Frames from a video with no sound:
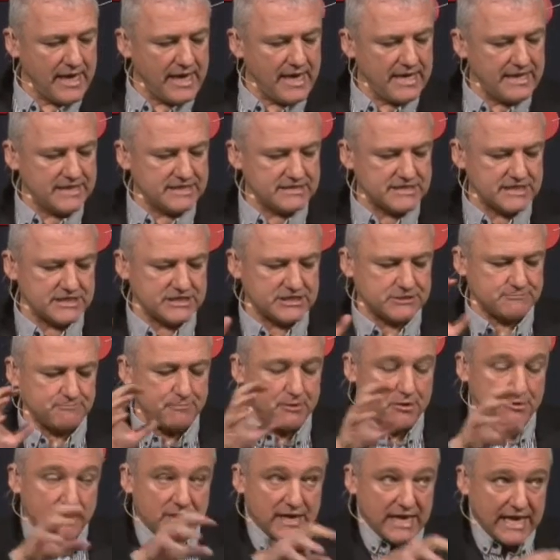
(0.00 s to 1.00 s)
It is the
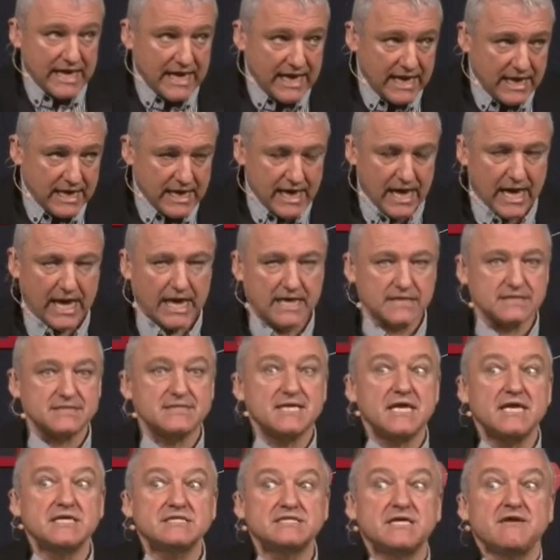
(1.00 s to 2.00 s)
spirit in us
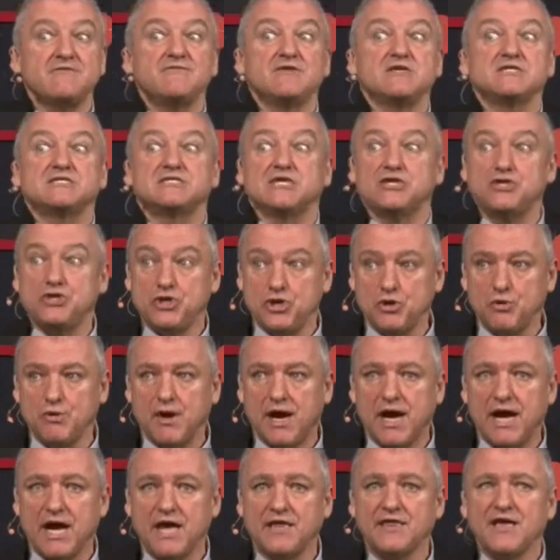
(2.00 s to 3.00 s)
that has given us a new
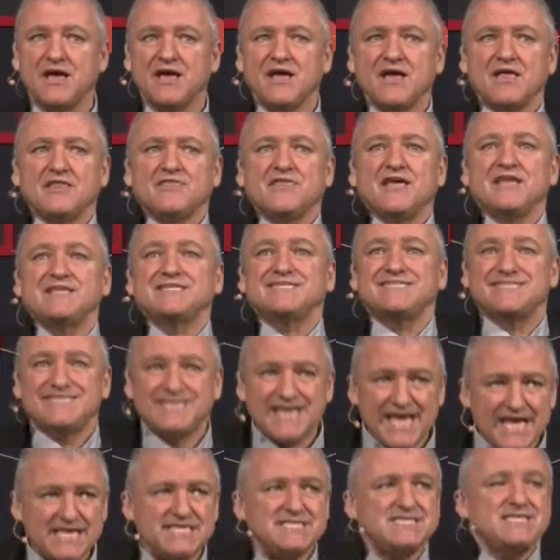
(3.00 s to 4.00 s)
heart that
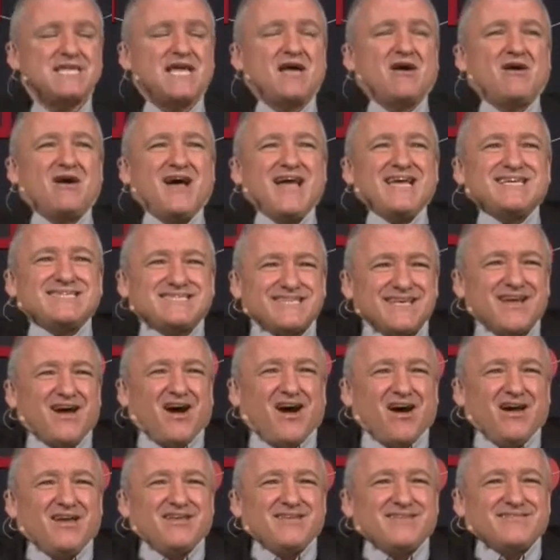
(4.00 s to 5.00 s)
says now, actually,
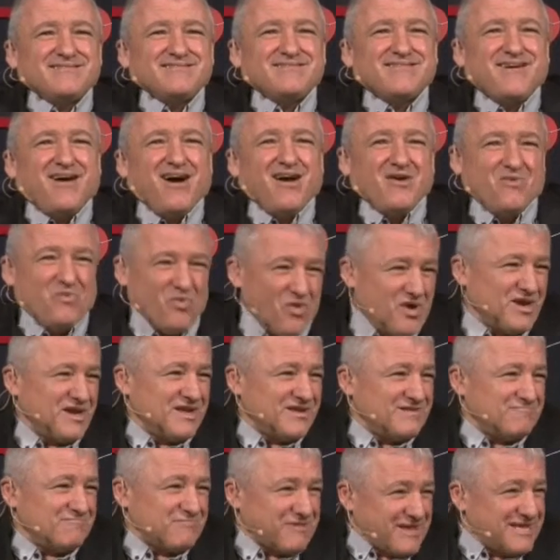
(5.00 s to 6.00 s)
I, I want
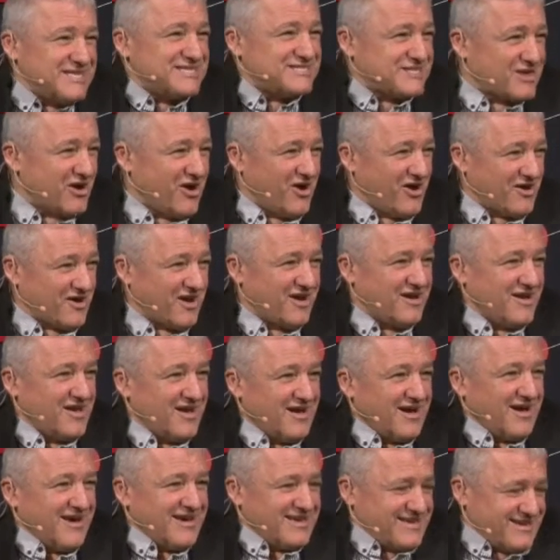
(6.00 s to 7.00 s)
to please God. I,
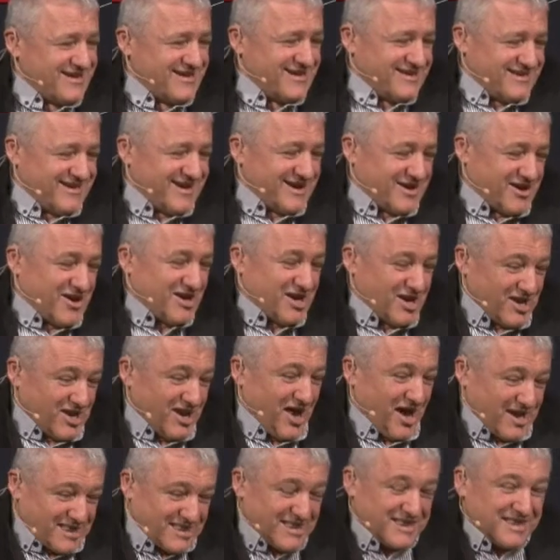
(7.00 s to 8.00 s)
I, I kind of
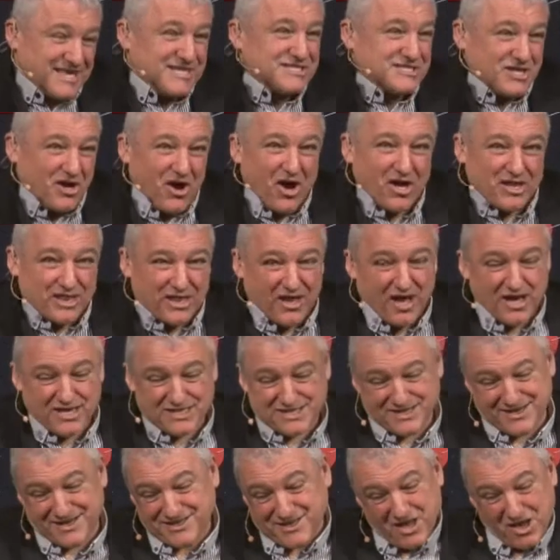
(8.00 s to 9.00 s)
like the things God
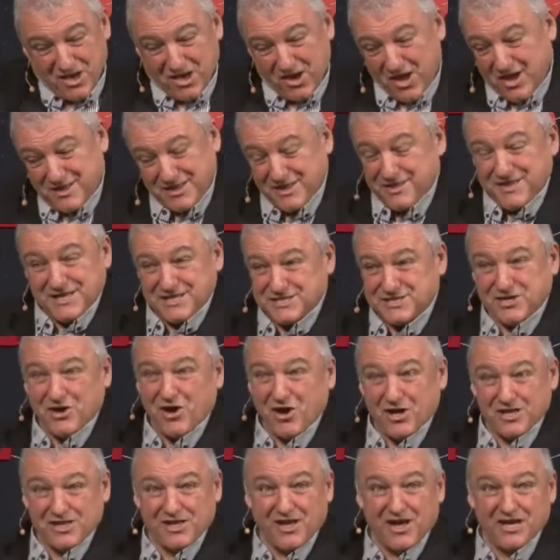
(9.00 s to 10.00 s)
likes and I don't like the things
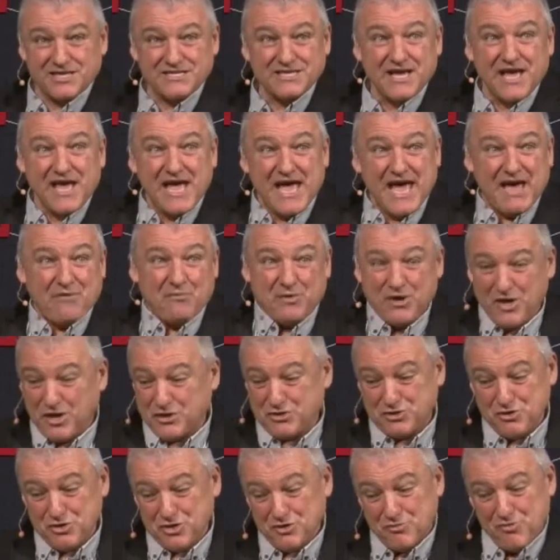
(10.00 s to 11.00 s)
God likes. And when
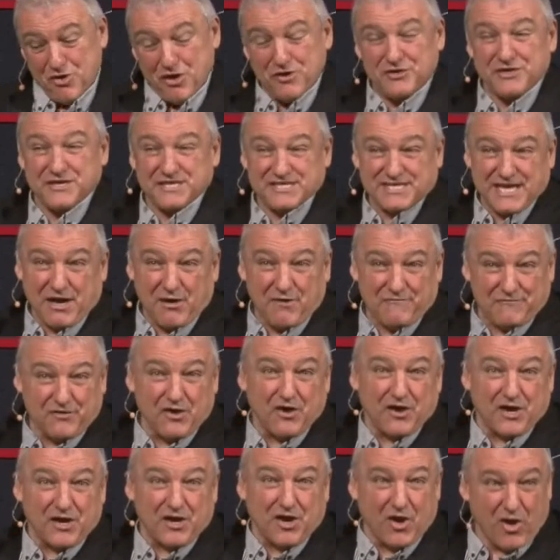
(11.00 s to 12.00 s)
I do the wrong things, now I've
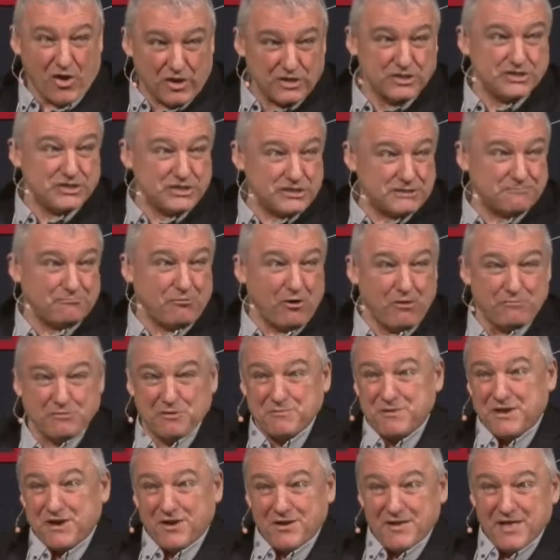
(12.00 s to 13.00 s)
got a conscience
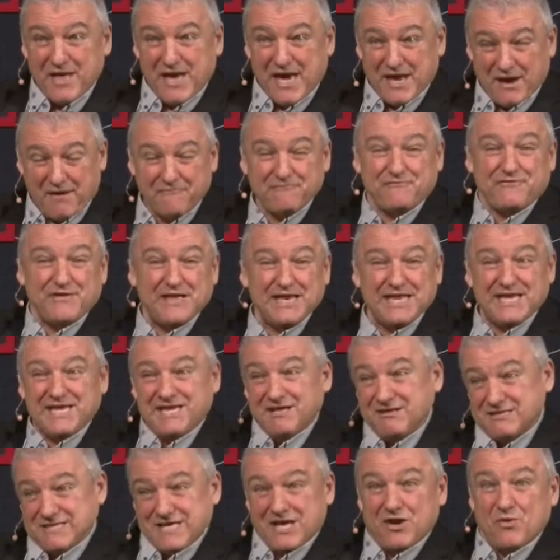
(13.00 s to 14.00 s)
problem and, I, and I'm feeling
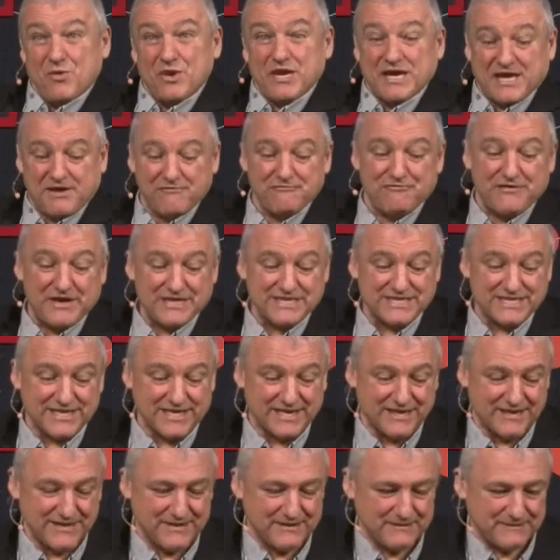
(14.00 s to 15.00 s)
guilty and I want to confess
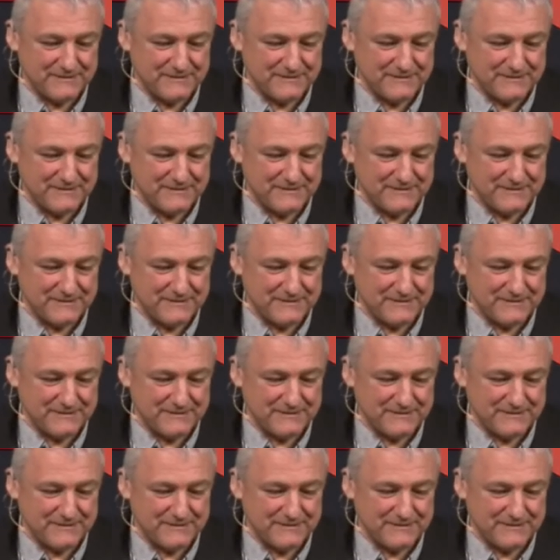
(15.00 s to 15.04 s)
it.